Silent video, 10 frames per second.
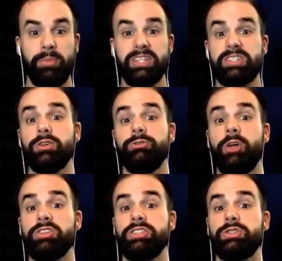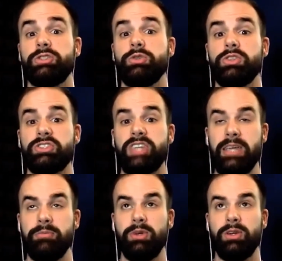but still falls into the
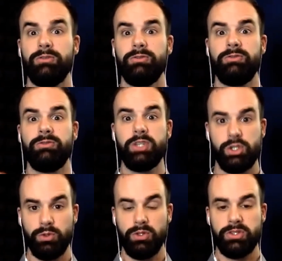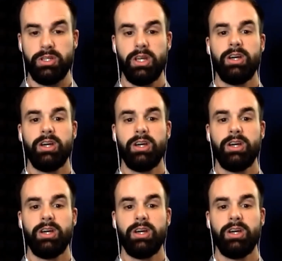same visuals?